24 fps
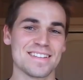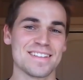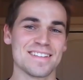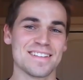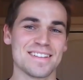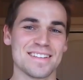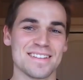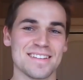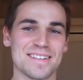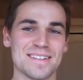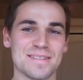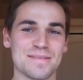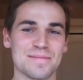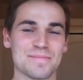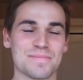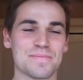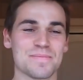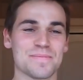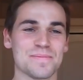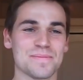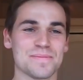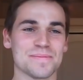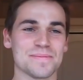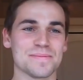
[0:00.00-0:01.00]

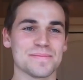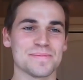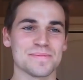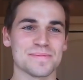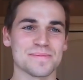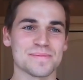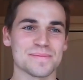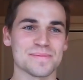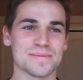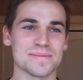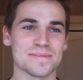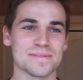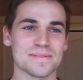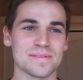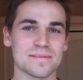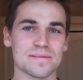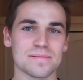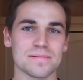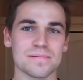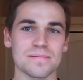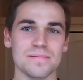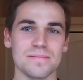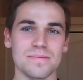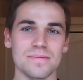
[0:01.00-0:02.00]

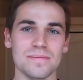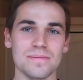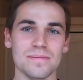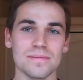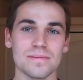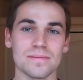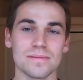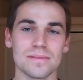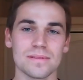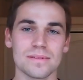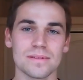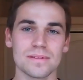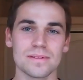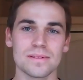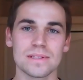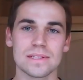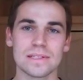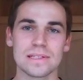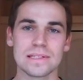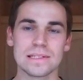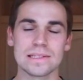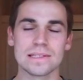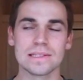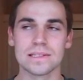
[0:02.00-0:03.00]

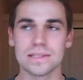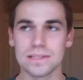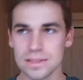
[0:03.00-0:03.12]
No words are spoken by the person on screen.